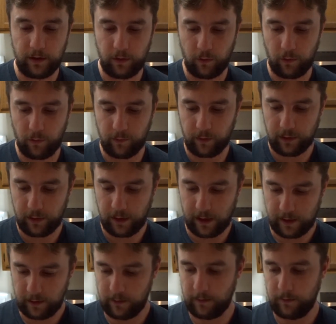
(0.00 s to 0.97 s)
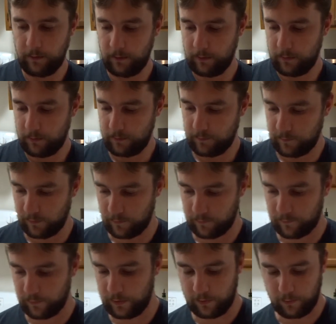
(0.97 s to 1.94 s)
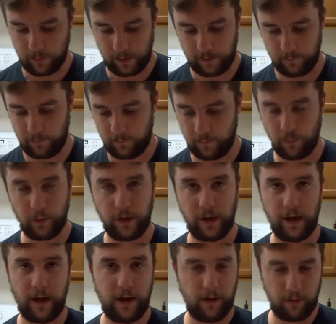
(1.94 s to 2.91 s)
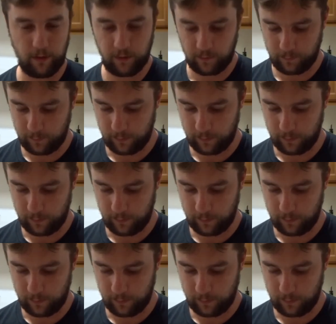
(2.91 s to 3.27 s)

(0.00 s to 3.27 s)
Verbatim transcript: cold where you're at, feel free to wait 48 hours,